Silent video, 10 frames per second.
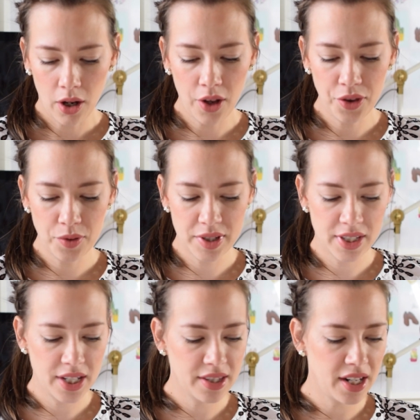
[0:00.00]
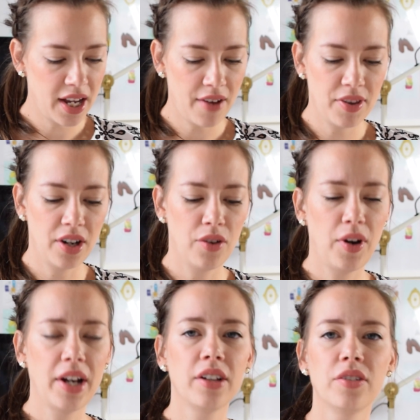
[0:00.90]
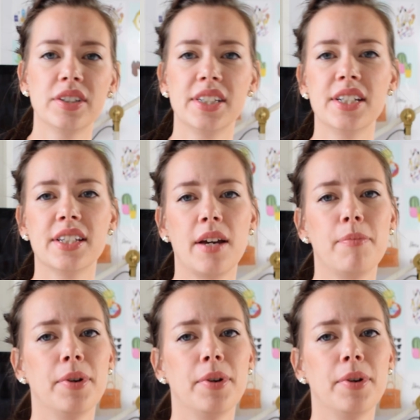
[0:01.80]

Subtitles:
all the receipts that I have that are regular receipts I